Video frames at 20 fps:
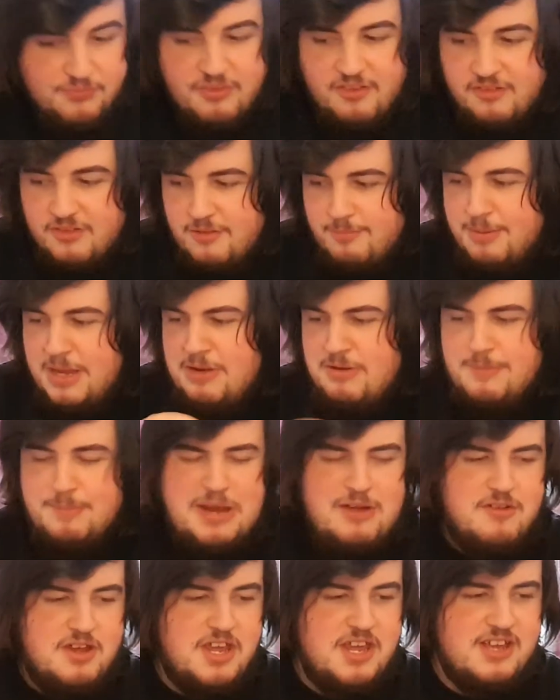the peri
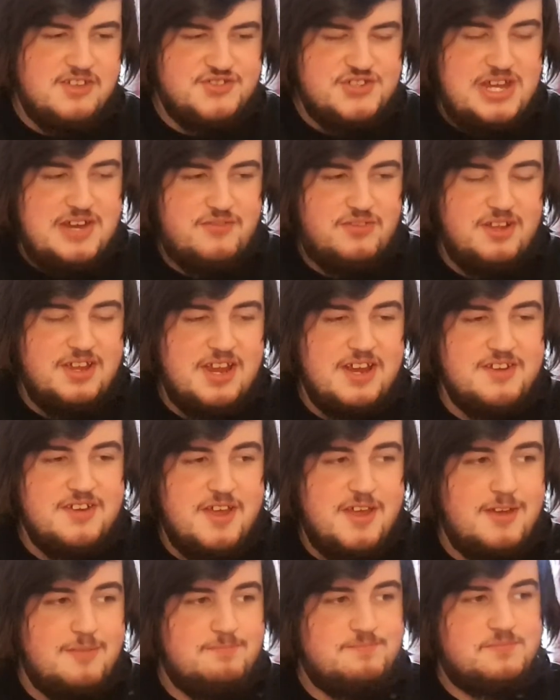peri is definitely in
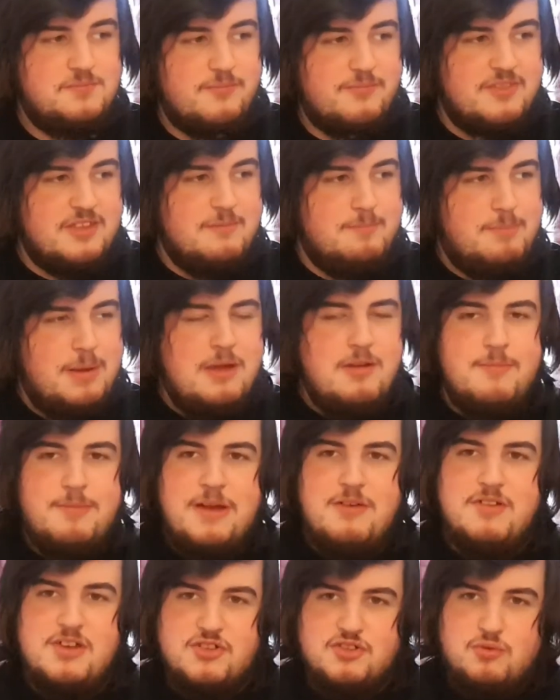there. And the peri
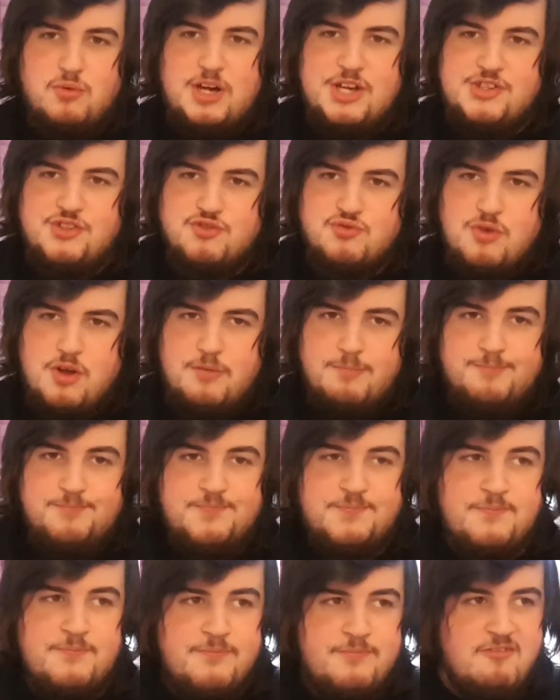peri is quite strong,
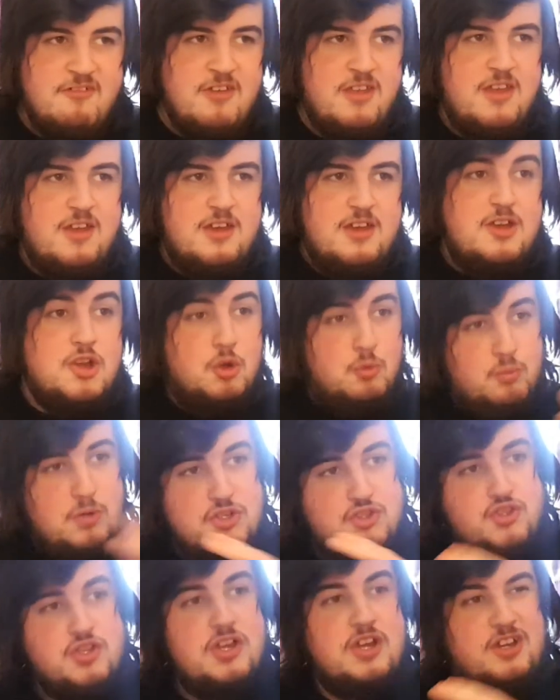
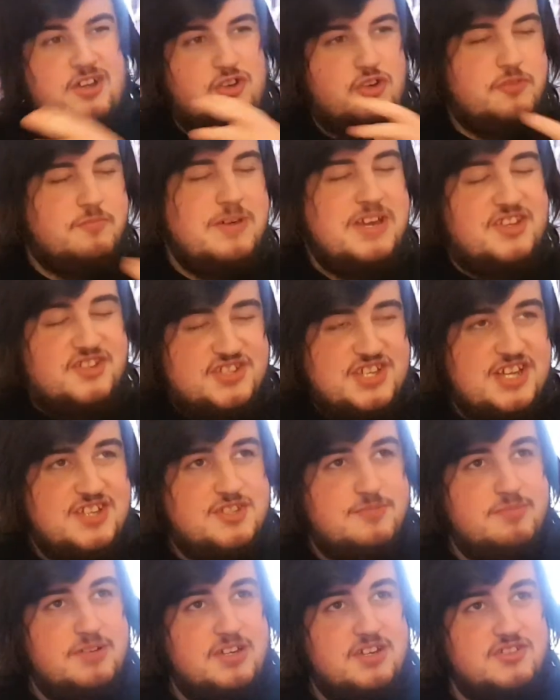which could make sense
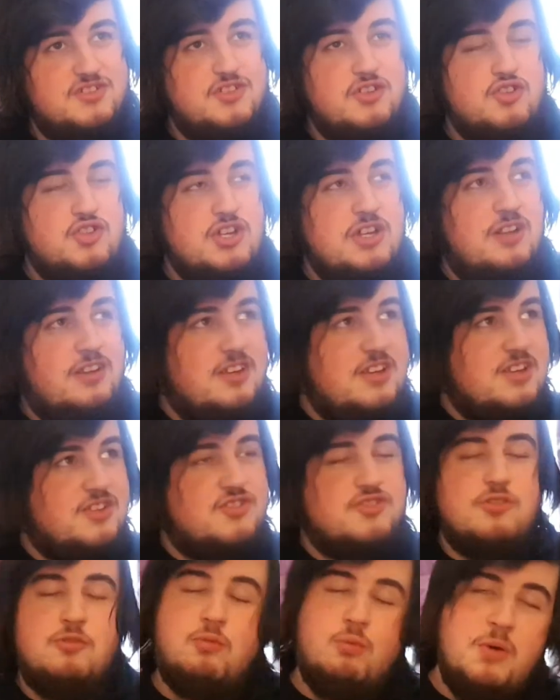because the chili is
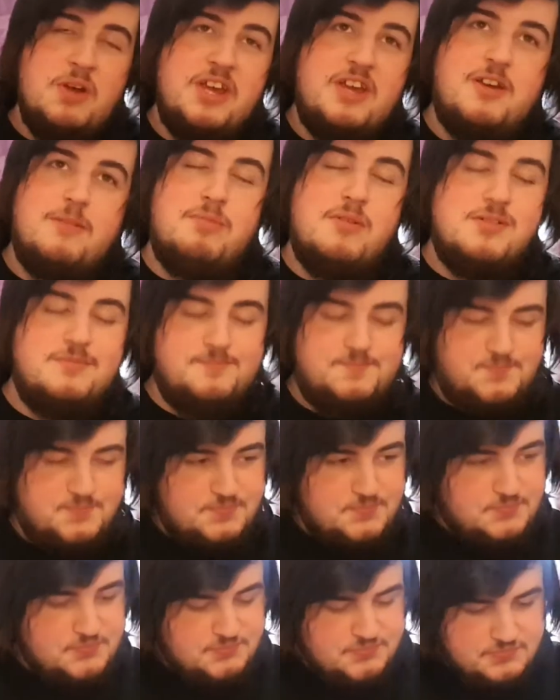so weak, but
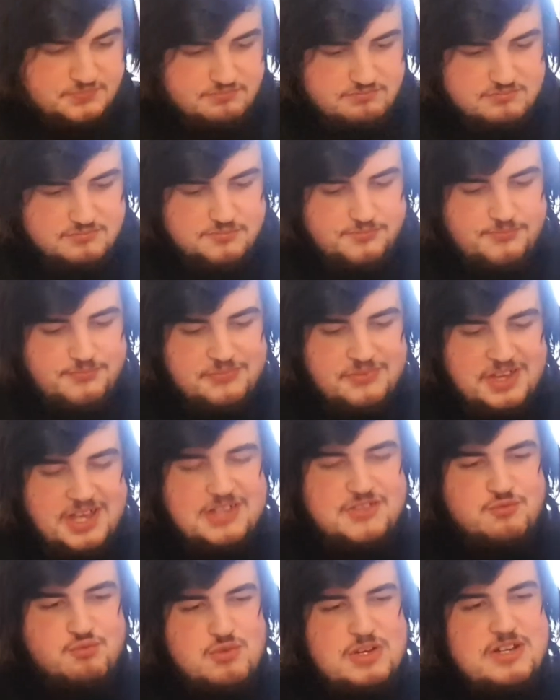
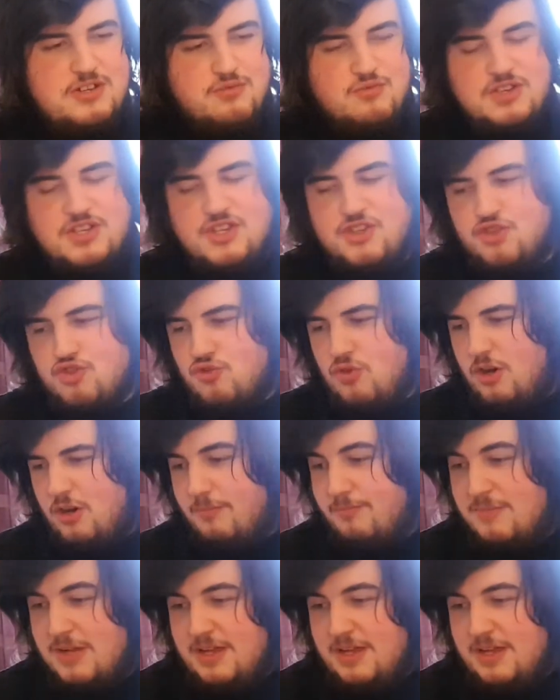it's really, really strong.